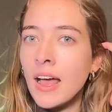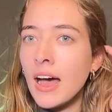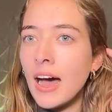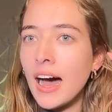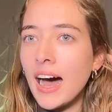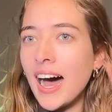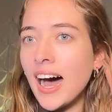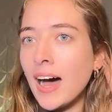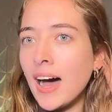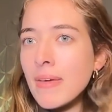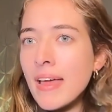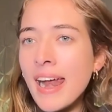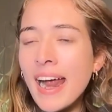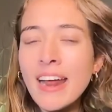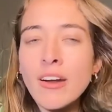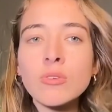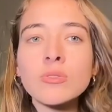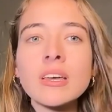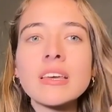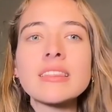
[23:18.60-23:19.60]
I
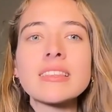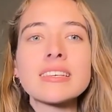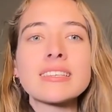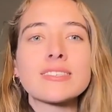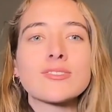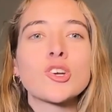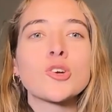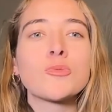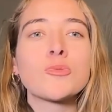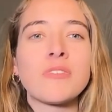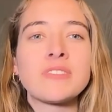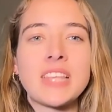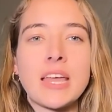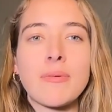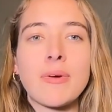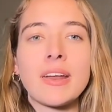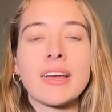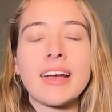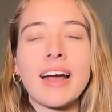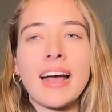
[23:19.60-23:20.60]
don't think this group of Stay
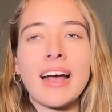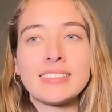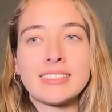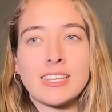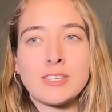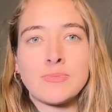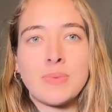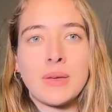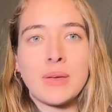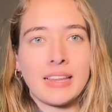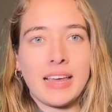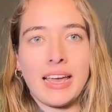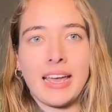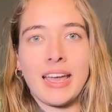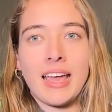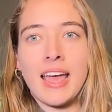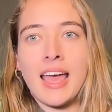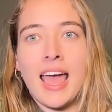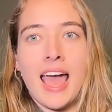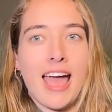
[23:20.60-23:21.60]
Ready guys has been like
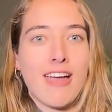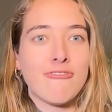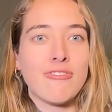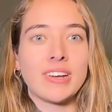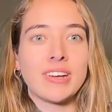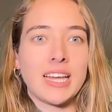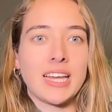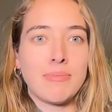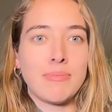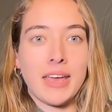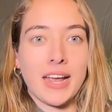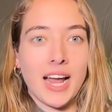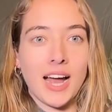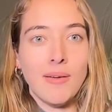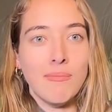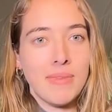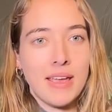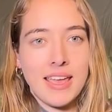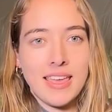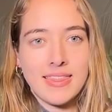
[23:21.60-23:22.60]
every time they
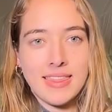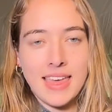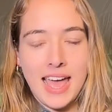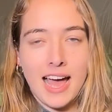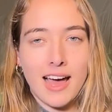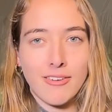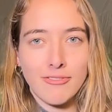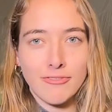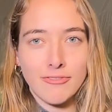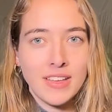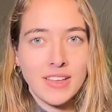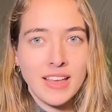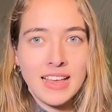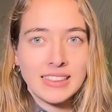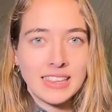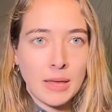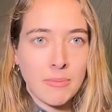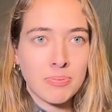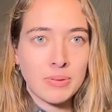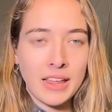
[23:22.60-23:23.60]
come in,
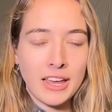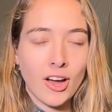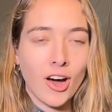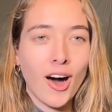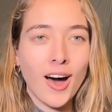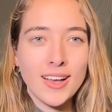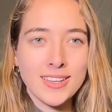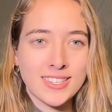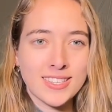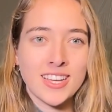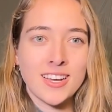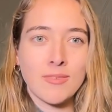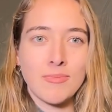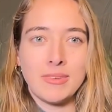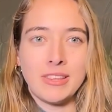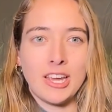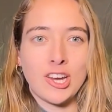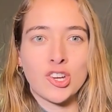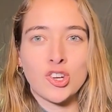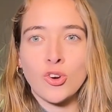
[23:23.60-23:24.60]
they play awesome and
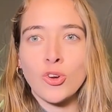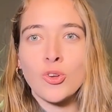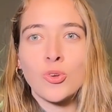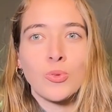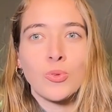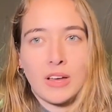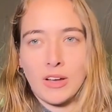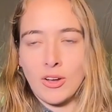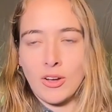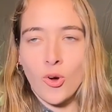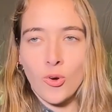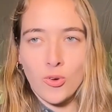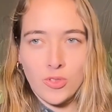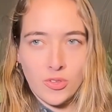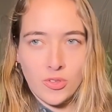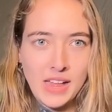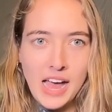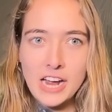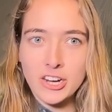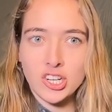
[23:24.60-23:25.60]
they show you like, oh, the
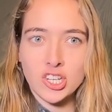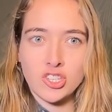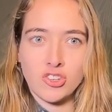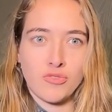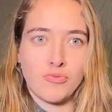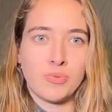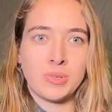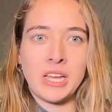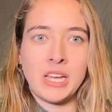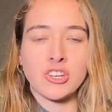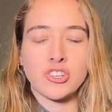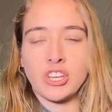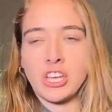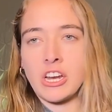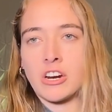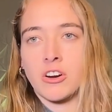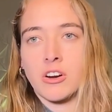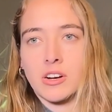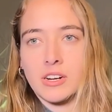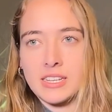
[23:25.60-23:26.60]
flashes of potential
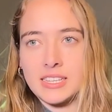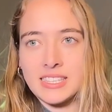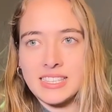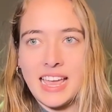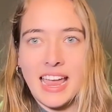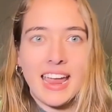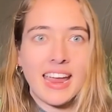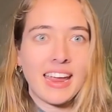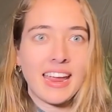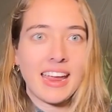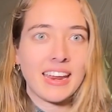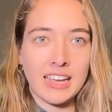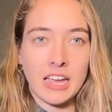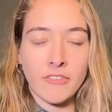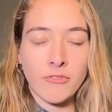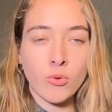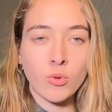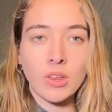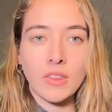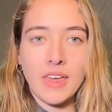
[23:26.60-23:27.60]
here are insane. Like, if
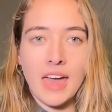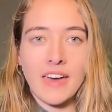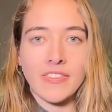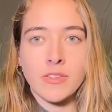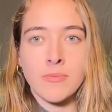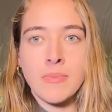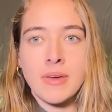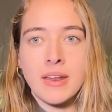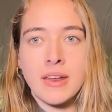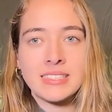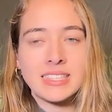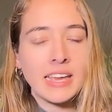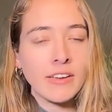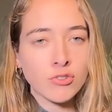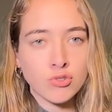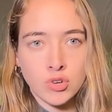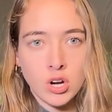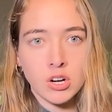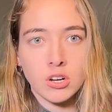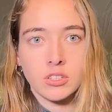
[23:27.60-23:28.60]
only they had the minutes. They've
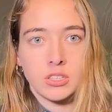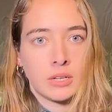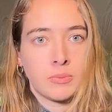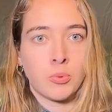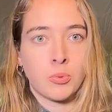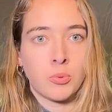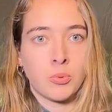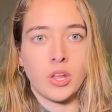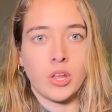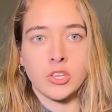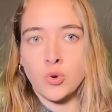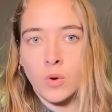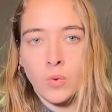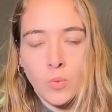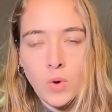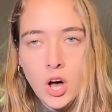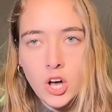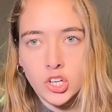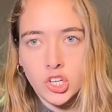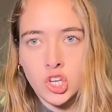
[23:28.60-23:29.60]
struggled at points. Jordan
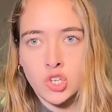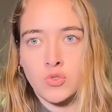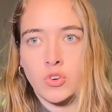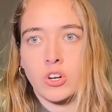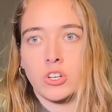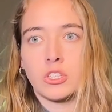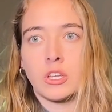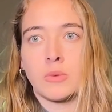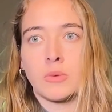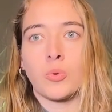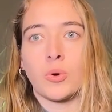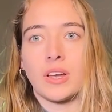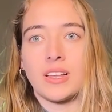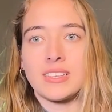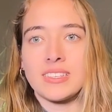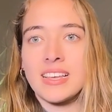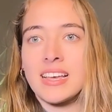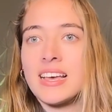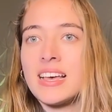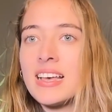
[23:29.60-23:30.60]
Walsh has struggled at
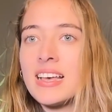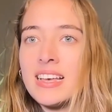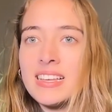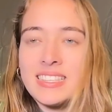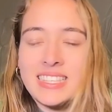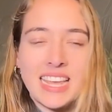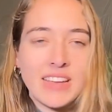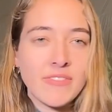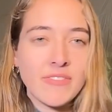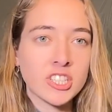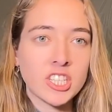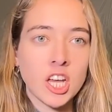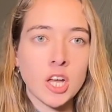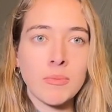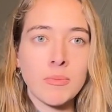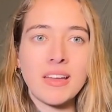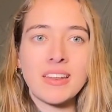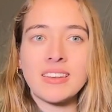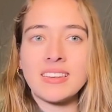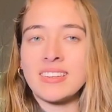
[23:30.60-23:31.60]
points. Xavier
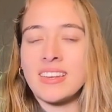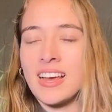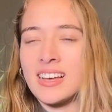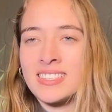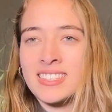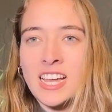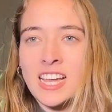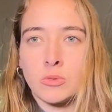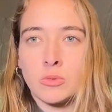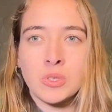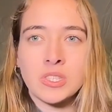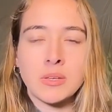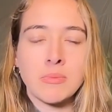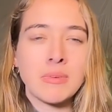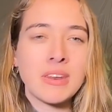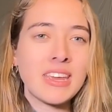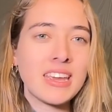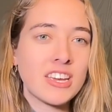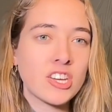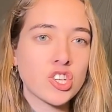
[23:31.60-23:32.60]
Tillman has dealt with some
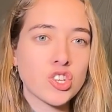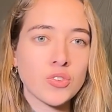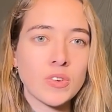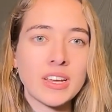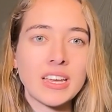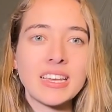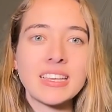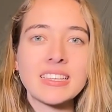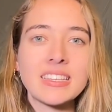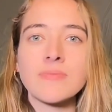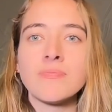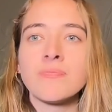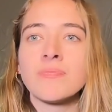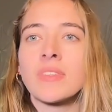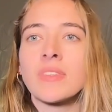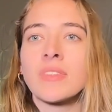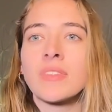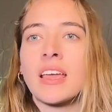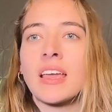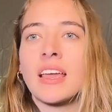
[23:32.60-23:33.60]
knee injuries.
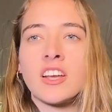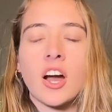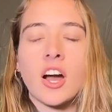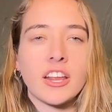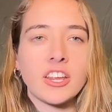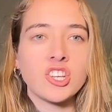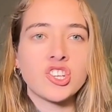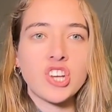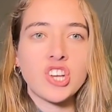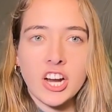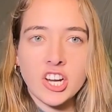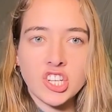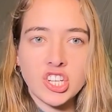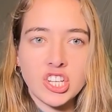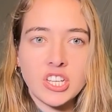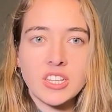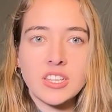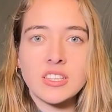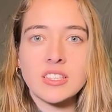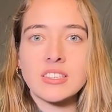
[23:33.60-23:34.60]
He got
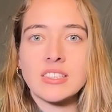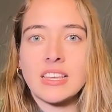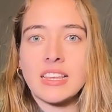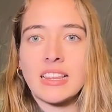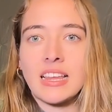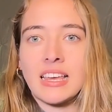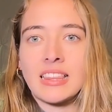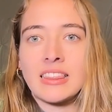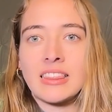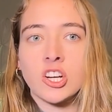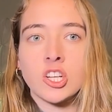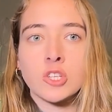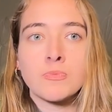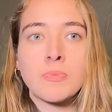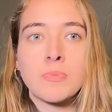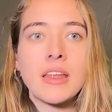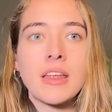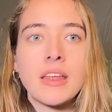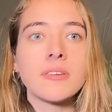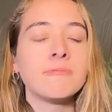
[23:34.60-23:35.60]
injections. Like, there's
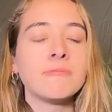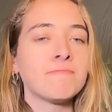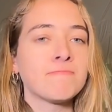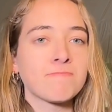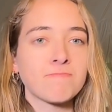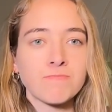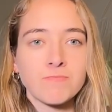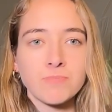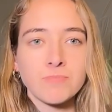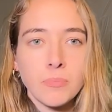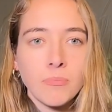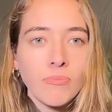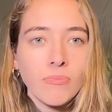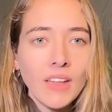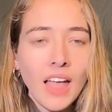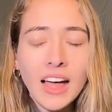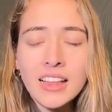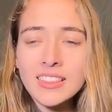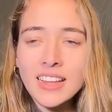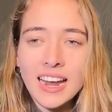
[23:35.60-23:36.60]
been
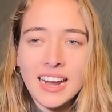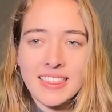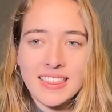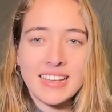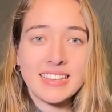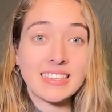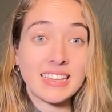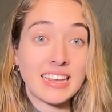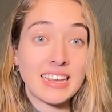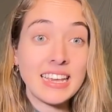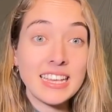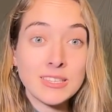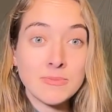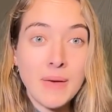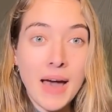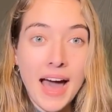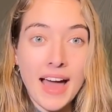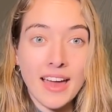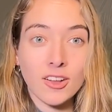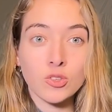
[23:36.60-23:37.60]
a lot of things that he's
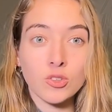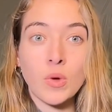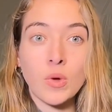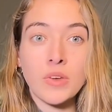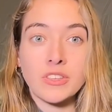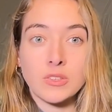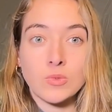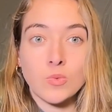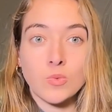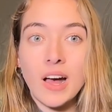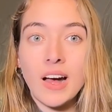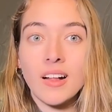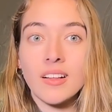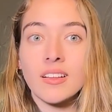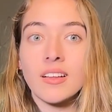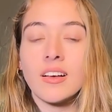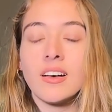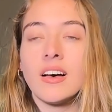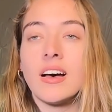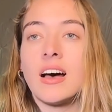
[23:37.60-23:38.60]
battled with as
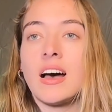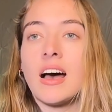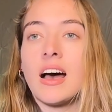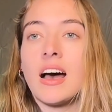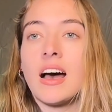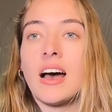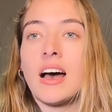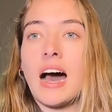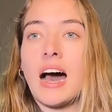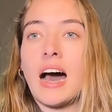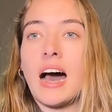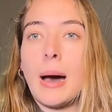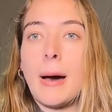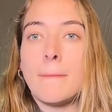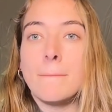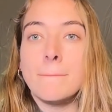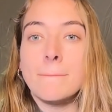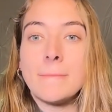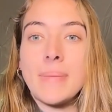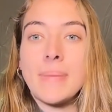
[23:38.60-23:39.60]
well.
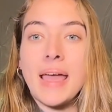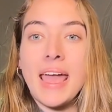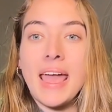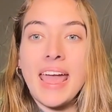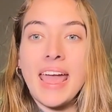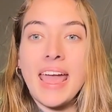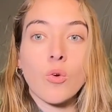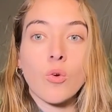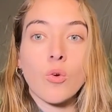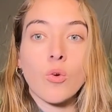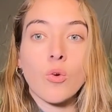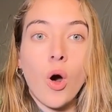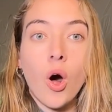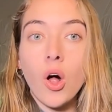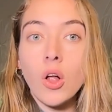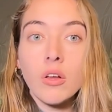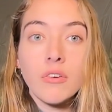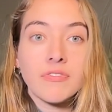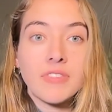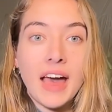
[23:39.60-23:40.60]
And
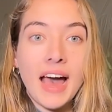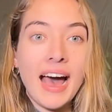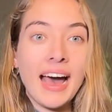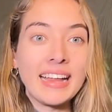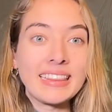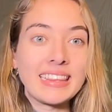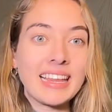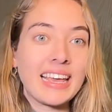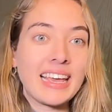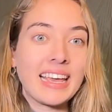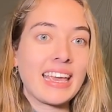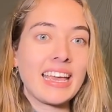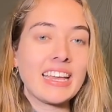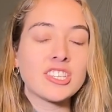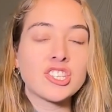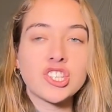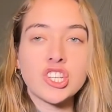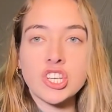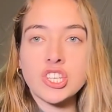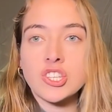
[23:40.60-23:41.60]
all of that, like,
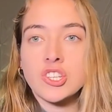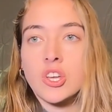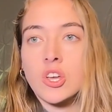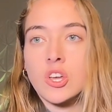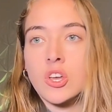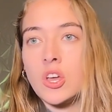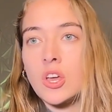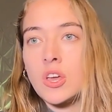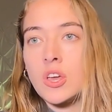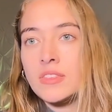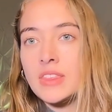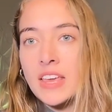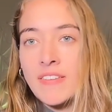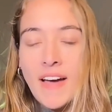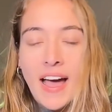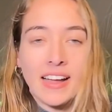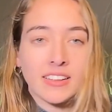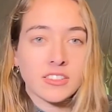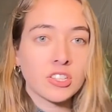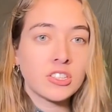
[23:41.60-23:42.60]
it's just, they've
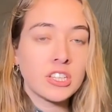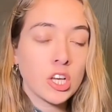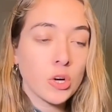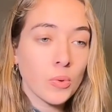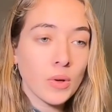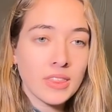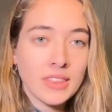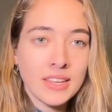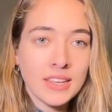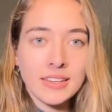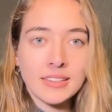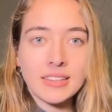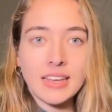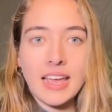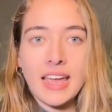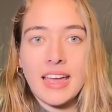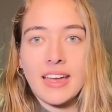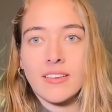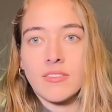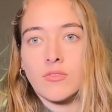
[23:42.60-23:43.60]
had to deal with it.
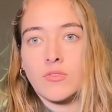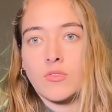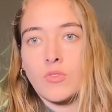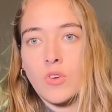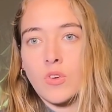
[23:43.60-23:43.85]
And,